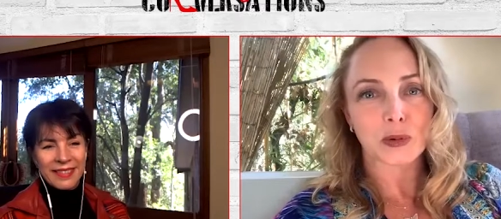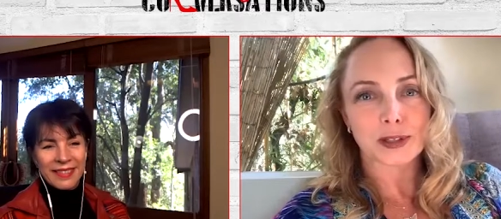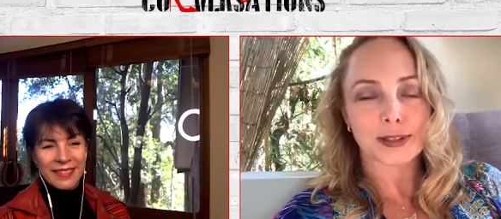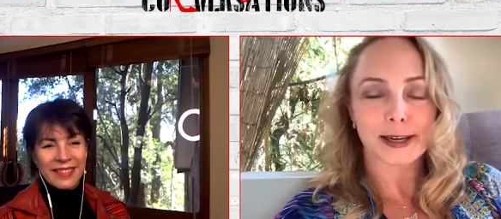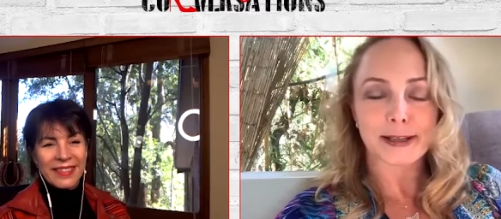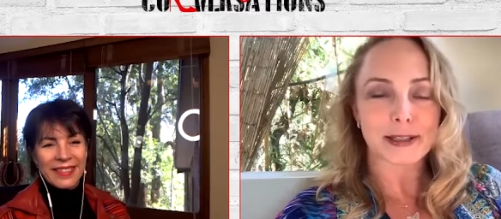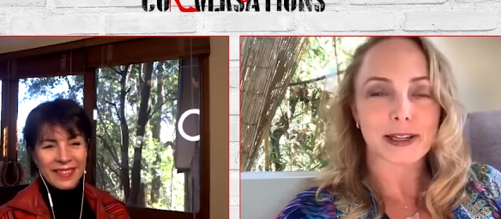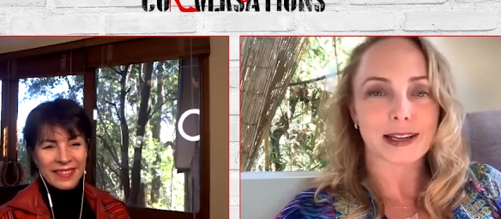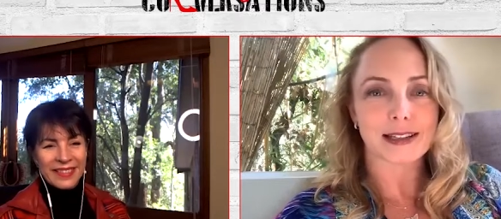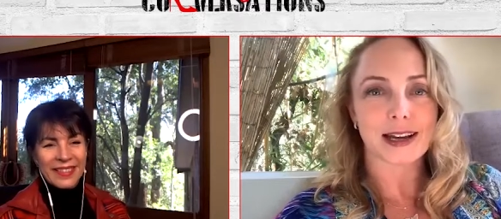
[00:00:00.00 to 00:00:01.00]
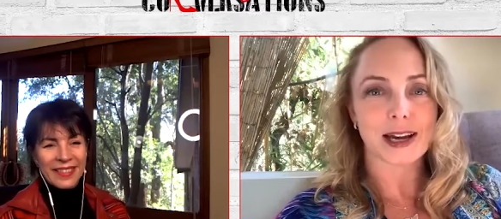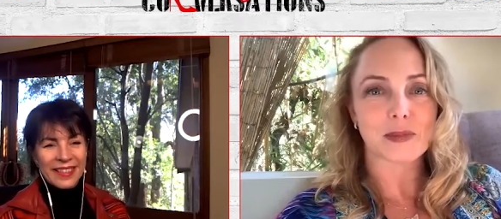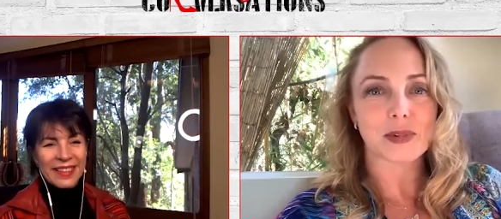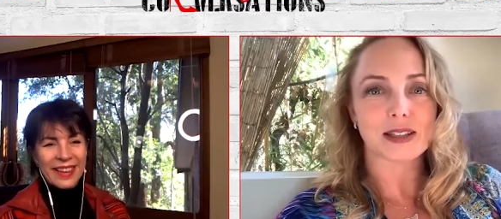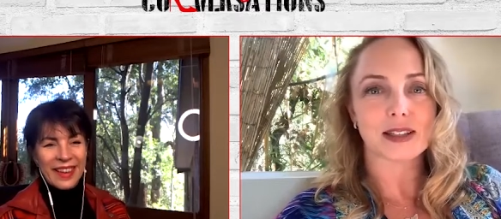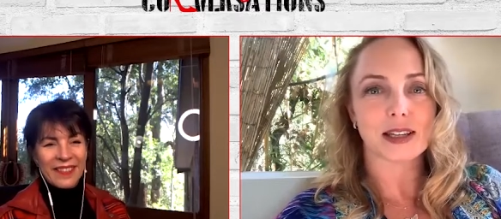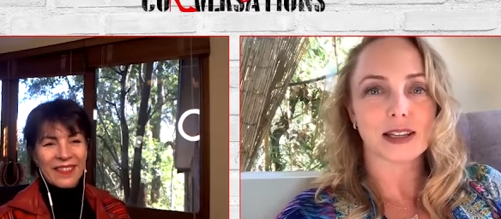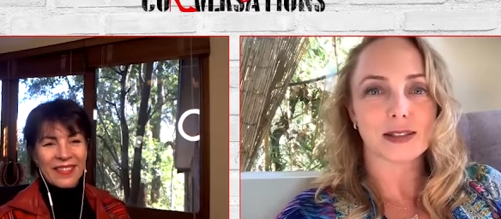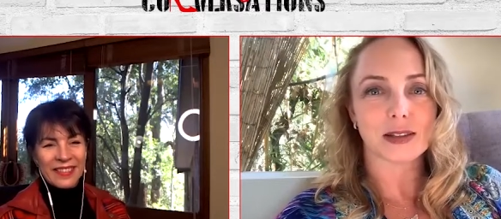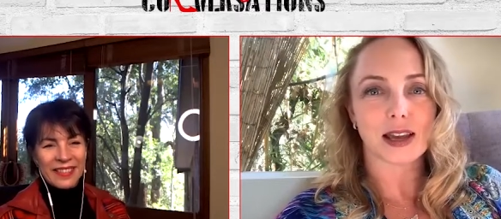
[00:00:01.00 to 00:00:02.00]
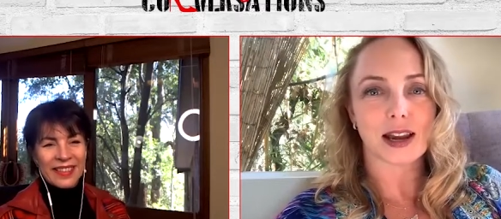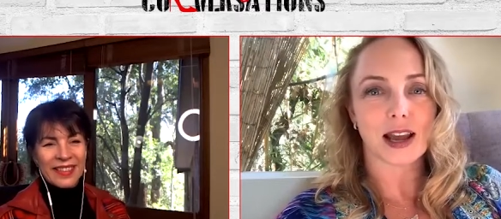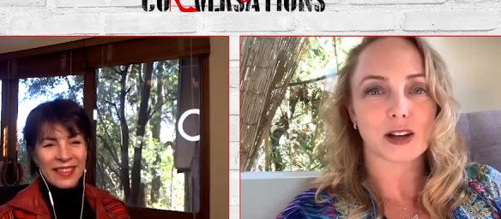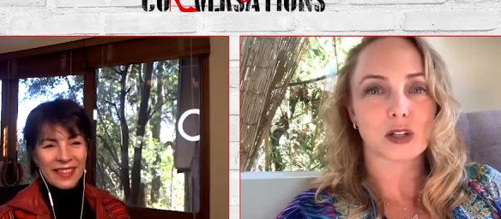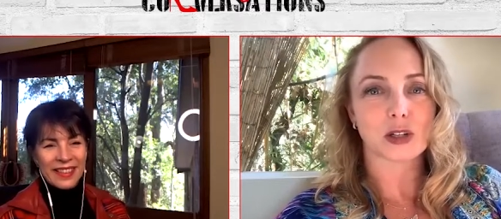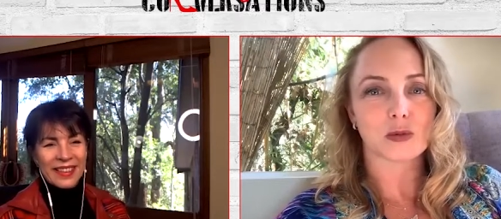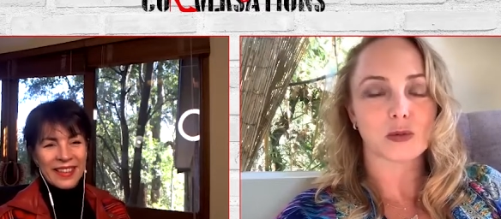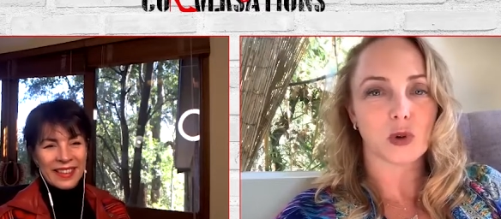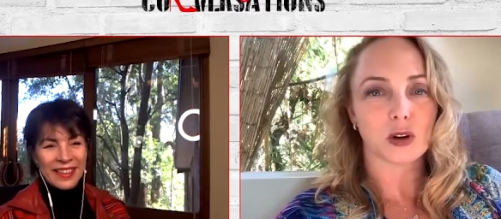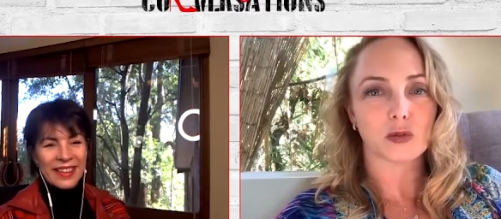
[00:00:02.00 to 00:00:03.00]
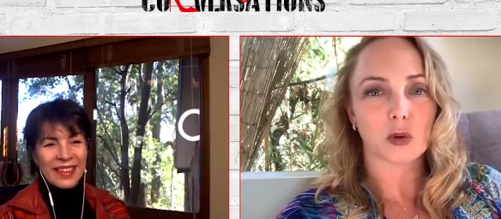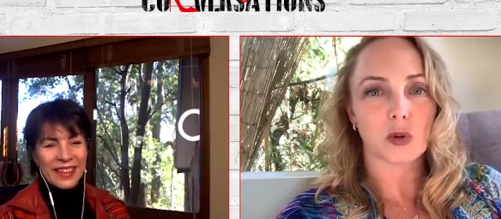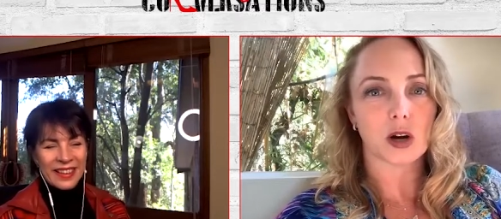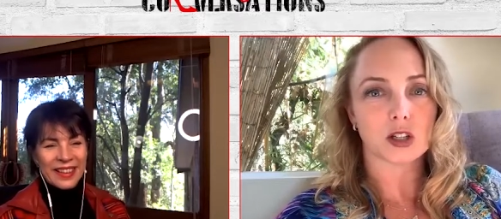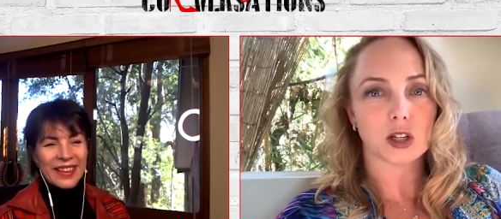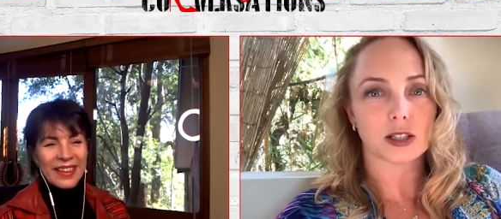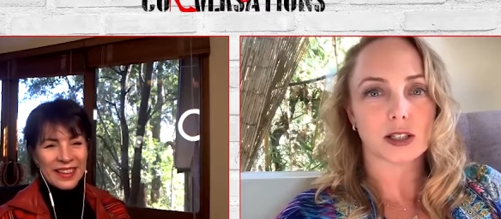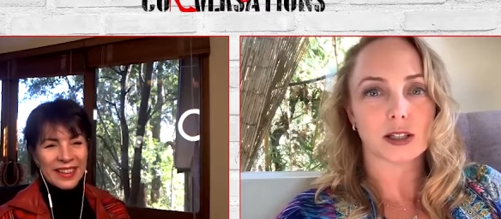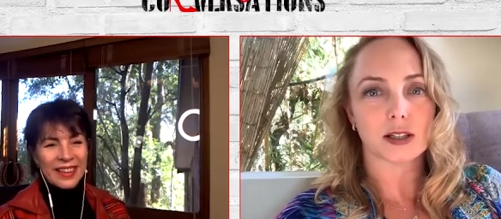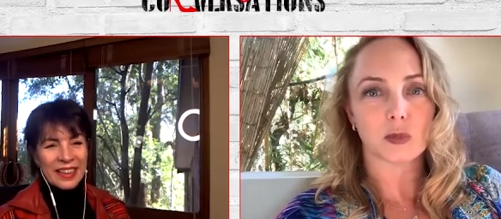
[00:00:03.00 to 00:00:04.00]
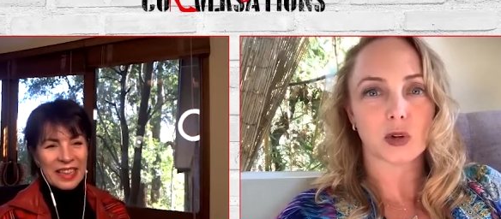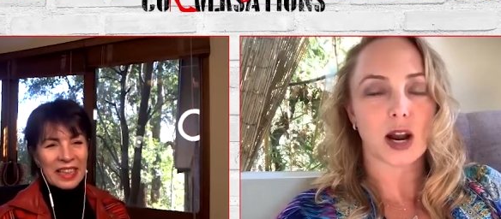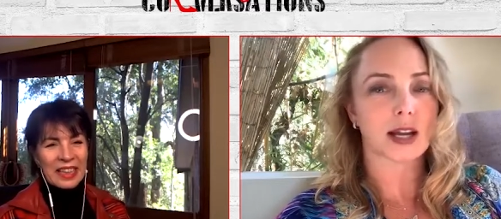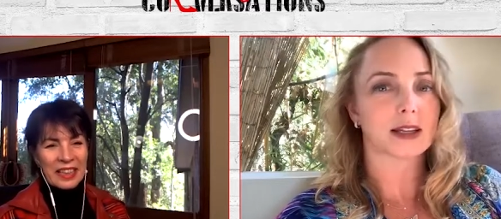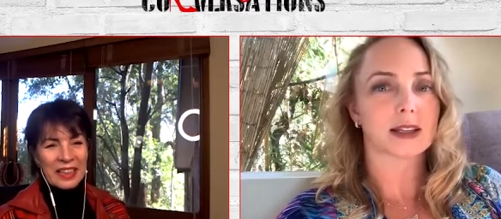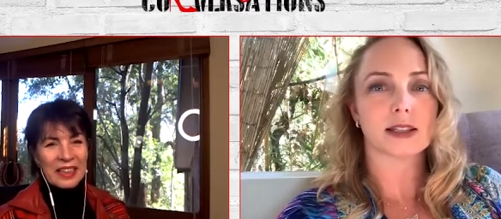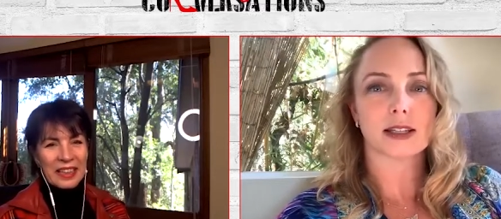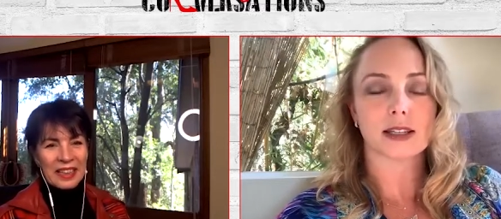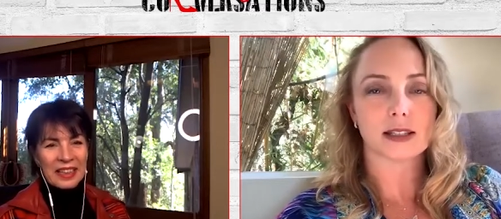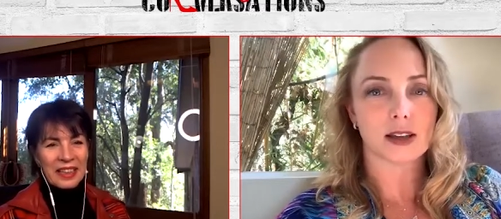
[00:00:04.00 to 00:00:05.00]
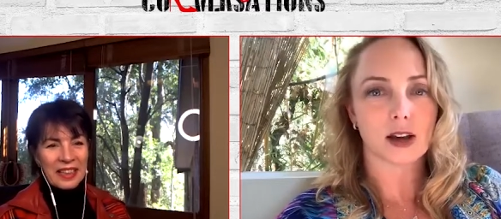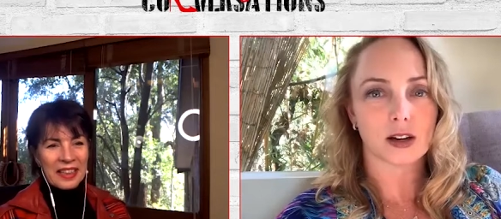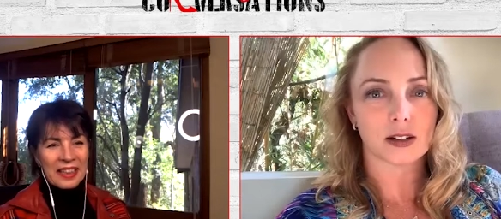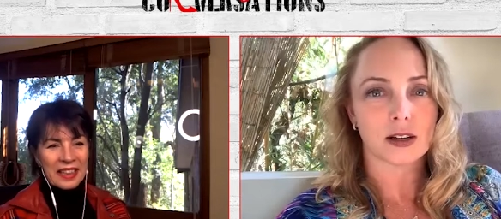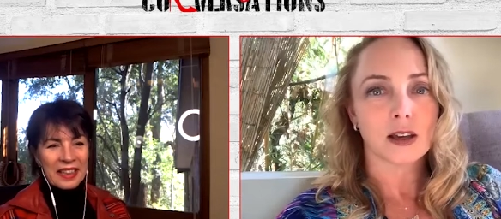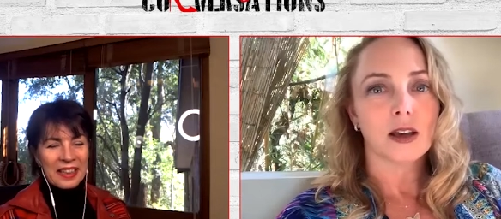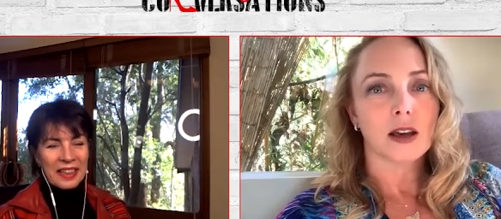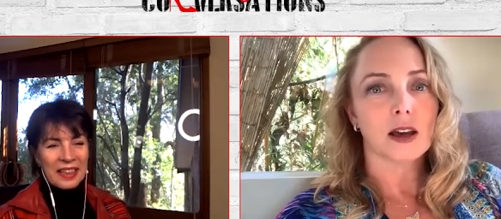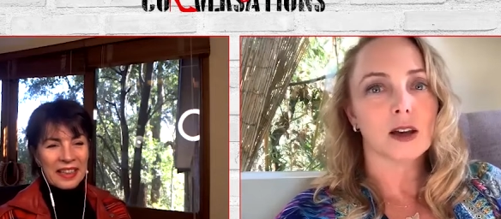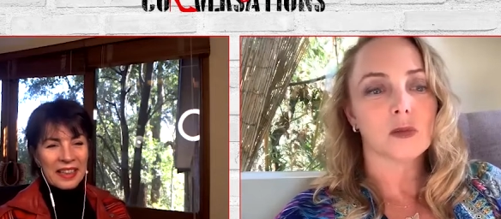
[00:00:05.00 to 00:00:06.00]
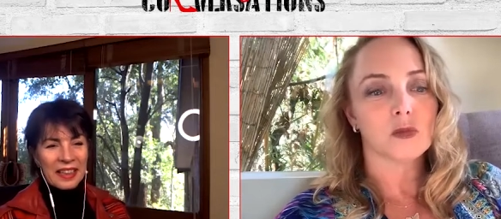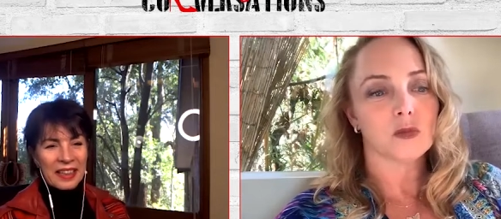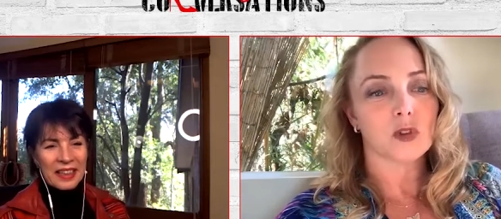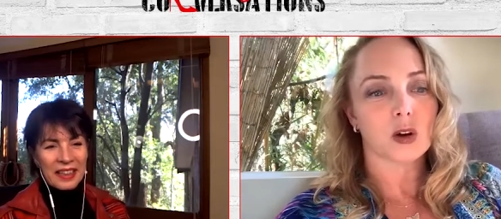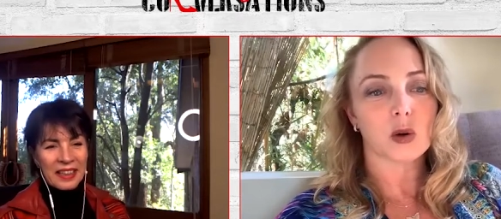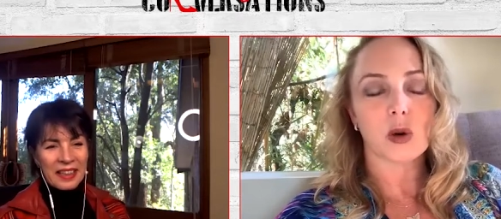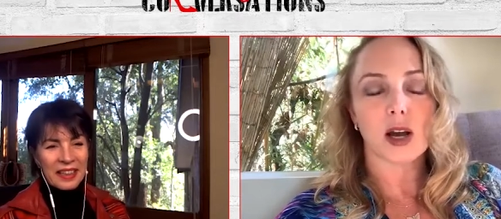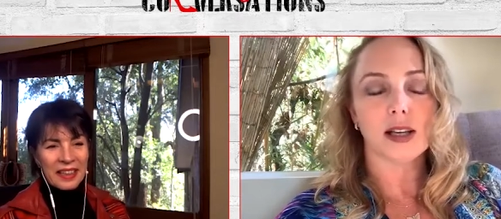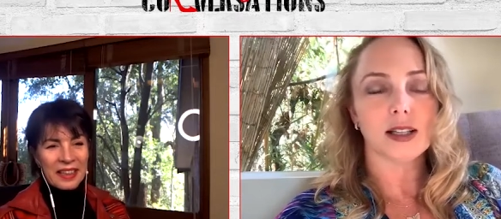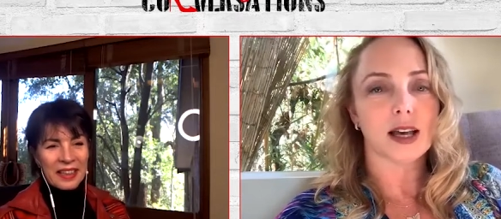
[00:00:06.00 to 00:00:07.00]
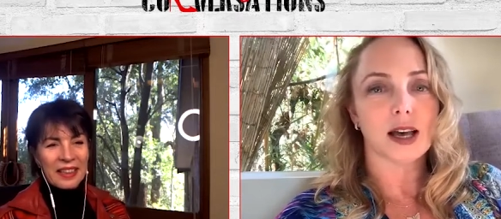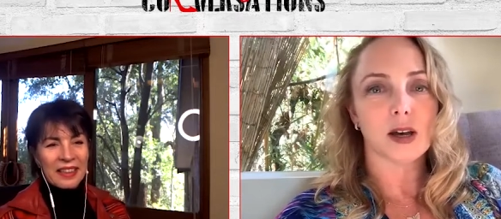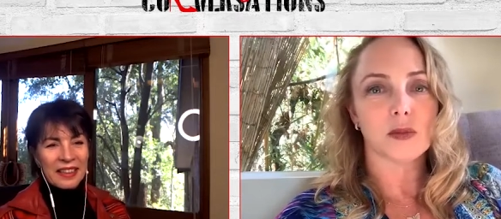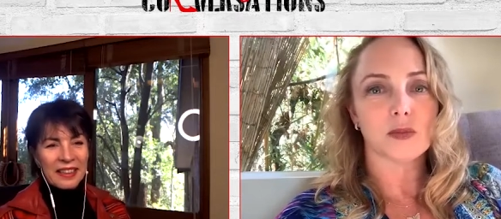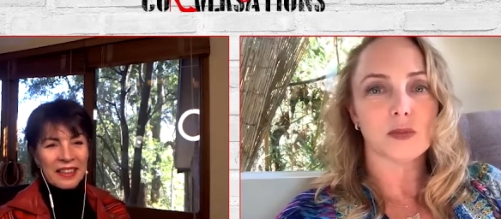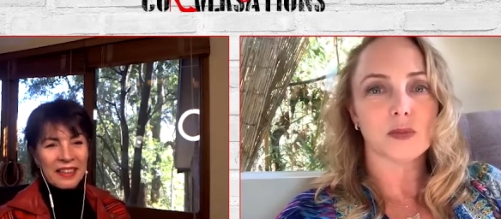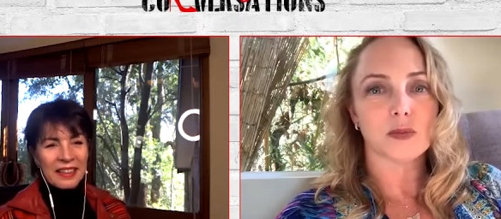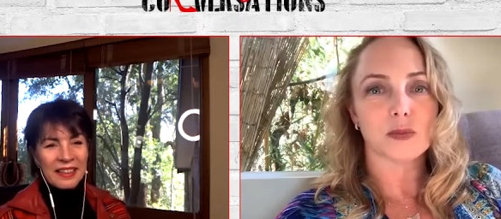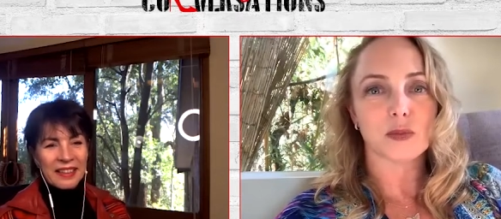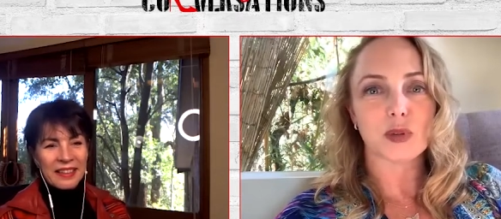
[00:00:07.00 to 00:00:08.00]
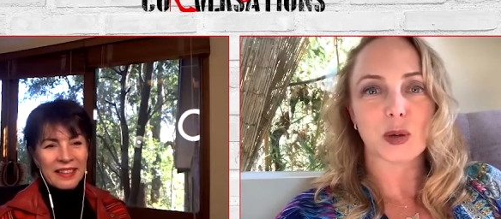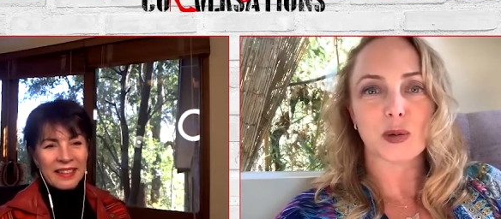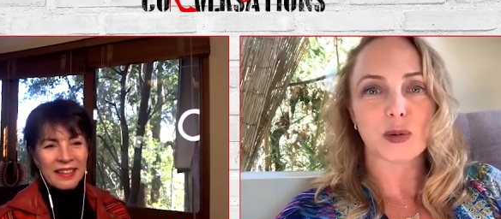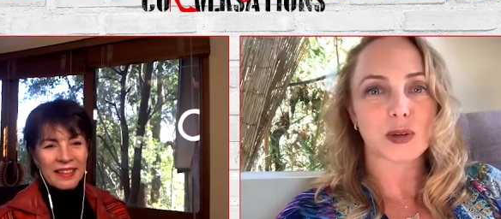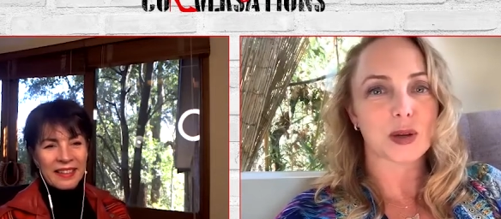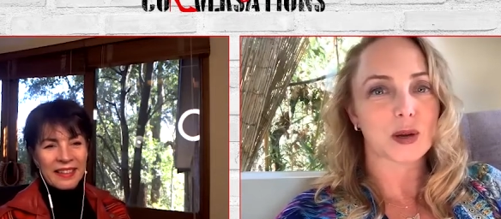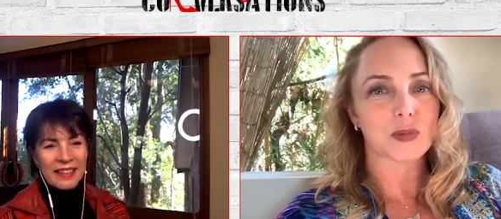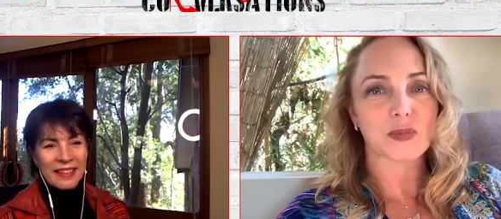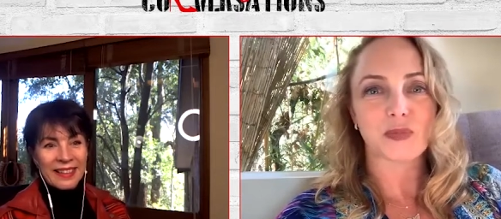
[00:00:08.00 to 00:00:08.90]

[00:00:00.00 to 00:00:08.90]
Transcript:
Speaker 1: discuss the next time because yeah. it is an actually wonderful project and miraculously has gone um, very well um, so you know